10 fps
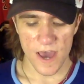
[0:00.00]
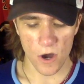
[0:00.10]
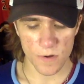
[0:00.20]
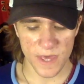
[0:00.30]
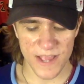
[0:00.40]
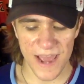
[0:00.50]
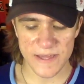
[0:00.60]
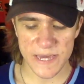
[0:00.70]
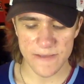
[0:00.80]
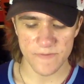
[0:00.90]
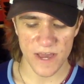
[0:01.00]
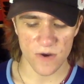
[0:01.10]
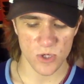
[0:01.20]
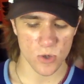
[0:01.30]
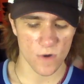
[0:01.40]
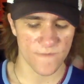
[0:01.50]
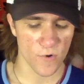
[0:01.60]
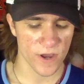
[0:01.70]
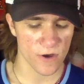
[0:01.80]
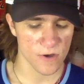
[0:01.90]
Only 19 players scored
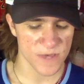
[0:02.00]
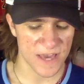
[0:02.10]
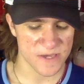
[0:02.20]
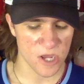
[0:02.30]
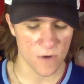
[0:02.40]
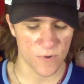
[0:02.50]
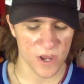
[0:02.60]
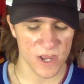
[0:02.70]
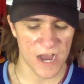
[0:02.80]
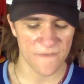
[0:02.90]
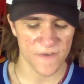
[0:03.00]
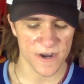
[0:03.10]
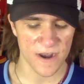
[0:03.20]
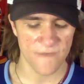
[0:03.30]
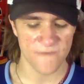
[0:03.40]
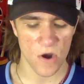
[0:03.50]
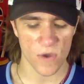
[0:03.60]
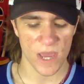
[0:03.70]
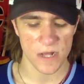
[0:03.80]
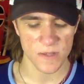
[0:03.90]
40 goals last year, putting Caulfield in a
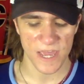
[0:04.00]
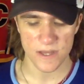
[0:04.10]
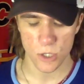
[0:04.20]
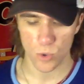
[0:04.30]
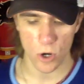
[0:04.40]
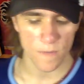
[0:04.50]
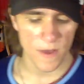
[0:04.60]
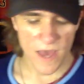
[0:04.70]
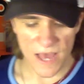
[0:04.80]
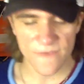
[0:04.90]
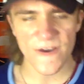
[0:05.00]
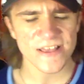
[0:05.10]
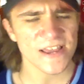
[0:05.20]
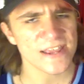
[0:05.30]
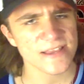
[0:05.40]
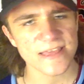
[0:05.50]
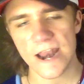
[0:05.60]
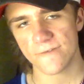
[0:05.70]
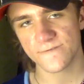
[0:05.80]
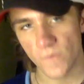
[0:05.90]
very elite group. And the fact that he did that
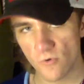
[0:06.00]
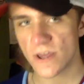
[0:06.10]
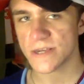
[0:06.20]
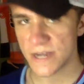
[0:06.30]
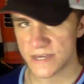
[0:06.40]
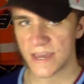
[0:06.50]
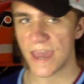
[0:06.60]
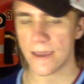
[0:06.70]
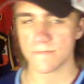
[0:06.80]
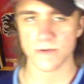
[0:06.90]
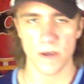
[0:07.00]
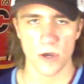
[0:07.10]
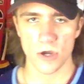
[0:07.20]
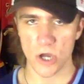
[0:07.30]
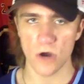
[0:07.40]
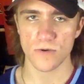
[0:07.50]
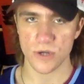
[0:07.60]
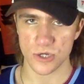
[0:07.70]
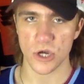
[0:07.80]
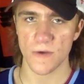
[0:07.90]
in 46 games goes to
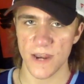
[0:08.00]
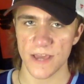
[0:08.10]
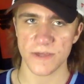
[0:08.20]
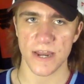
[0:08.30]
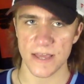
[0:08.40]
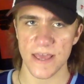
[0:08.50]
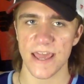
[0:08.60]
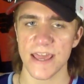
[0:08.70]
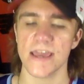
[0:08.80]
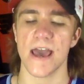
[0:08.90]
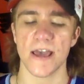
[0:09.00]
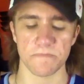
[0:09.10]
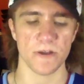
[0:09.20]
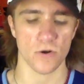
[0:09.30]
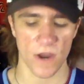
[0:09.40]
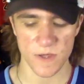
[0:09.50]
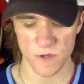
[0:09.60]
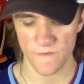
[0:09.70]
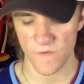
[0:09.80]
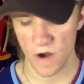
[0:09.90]
show that he has been great
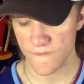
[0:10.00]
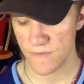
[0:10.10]
so far for